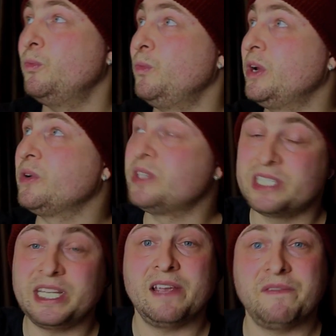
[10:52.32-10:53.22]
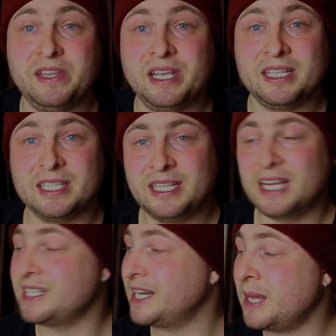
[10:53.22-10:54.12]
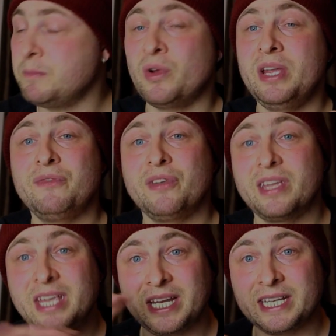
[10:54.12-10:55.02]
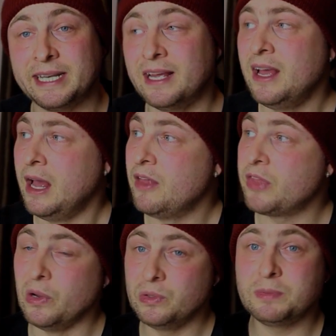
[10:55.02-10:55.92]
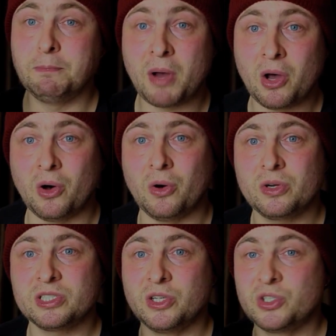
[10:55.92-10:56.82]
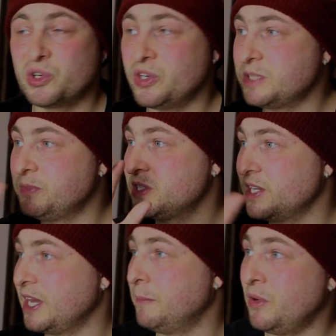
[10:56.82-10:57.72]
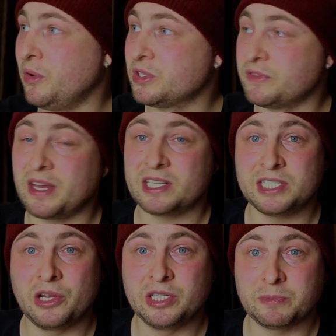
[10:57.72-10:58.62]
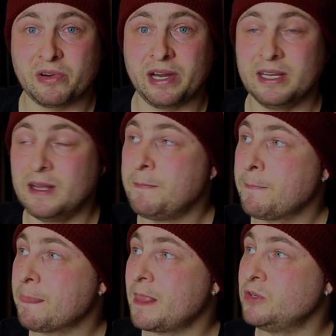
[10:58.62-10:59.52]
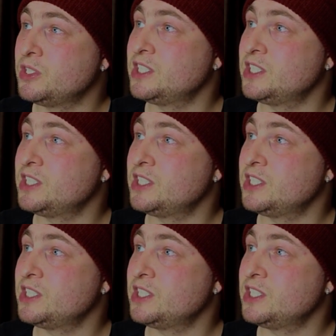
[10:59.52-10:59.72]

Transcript: we could see it for years and years. And I'm not even kidding. Those marks, those Christmas-like marks of that snow spray, those